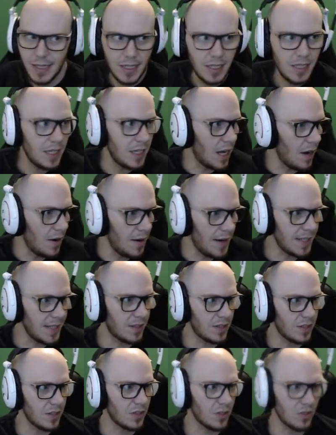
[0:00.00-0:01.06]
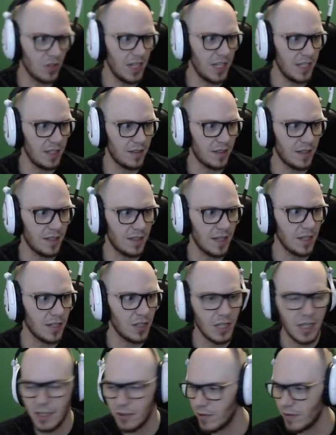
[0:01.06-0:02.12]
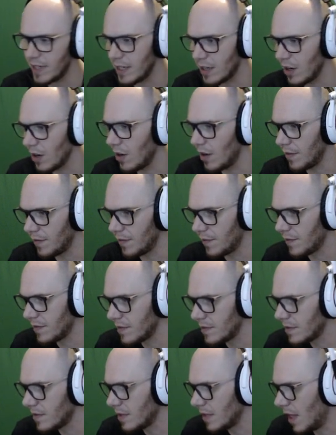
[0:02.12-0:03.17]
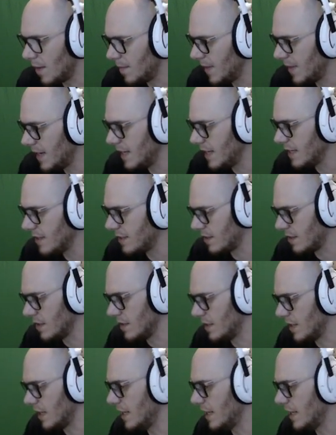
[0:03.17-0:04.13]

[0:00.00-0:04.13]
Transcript: you know, it's essentially green cloth. I mean, that